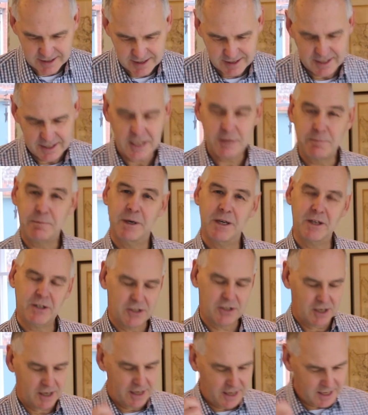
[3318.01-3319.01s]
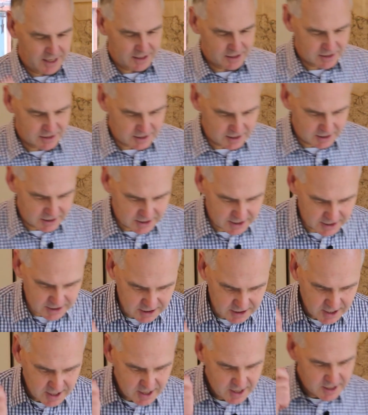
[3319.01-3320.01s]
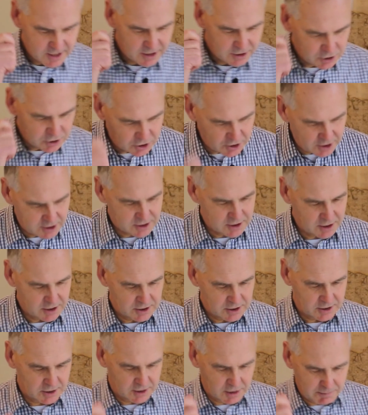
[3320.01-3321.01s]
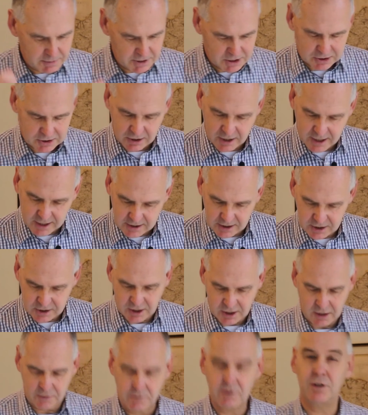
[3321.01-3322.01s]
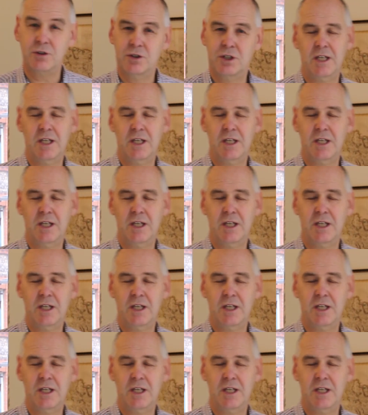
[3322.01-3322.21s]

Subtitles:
This person is, as he says, Jesus, the Messiah, the Son of God.